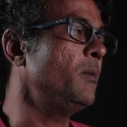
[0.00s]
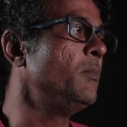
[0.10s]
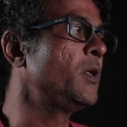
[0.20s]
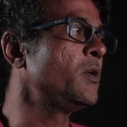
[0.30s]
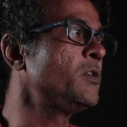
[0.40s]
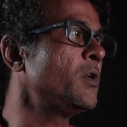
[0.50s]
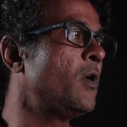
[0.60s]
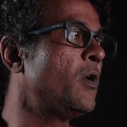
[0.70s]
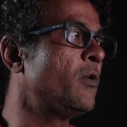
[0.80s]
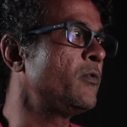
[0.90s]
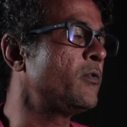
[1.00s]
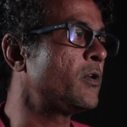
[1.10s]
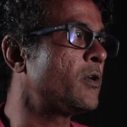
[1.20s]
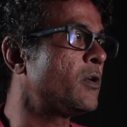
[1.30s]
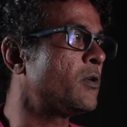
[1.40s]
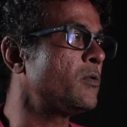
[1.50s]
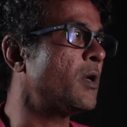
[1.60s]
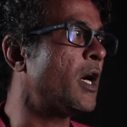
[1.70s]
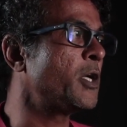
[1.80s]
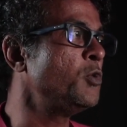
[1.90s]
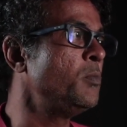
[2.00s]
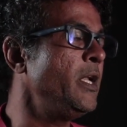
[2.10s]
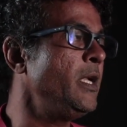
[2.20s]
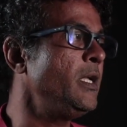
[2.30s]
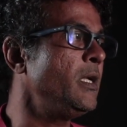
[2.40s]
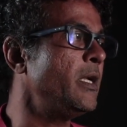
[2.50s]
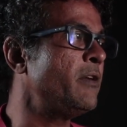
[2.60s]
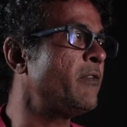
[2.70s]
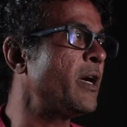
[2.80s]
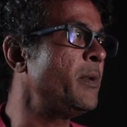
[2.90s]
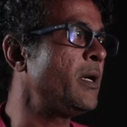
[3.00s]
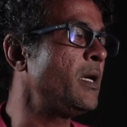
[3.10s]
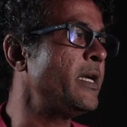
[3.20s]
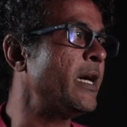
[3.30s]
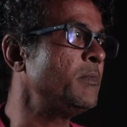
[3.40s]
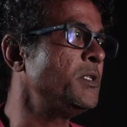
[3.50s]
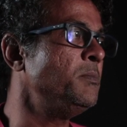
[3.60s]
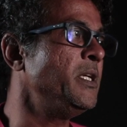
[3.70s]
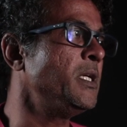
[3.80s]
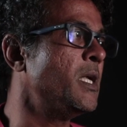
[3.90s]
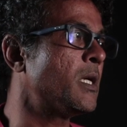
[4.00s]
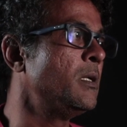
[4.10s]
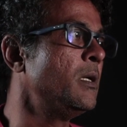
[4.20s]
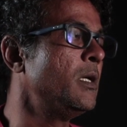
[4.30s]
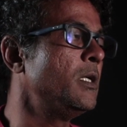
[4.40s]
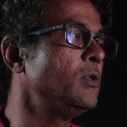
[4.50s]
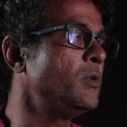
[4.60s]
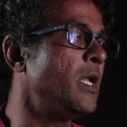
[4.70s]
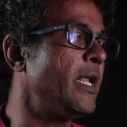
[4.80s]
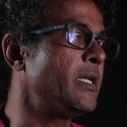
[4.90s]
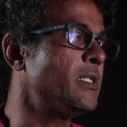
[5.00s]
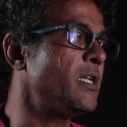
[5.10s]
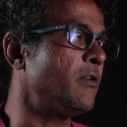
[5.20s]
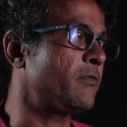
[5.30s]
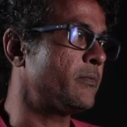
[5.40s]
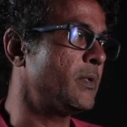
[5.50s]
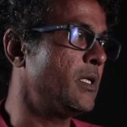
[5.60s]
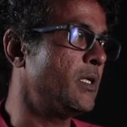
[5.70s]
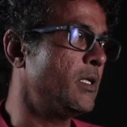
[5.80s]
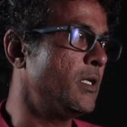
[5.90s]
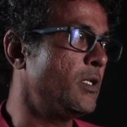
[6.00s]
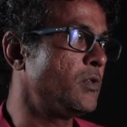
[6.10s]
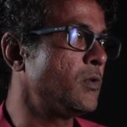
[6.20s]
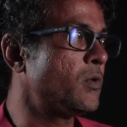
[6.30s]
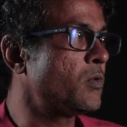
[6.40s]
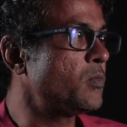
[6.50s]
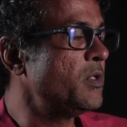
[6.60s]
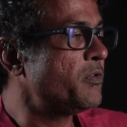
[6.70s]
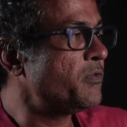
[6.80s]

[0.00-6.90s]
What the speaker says: because of arguably environmental damage being done to the lake itself. So the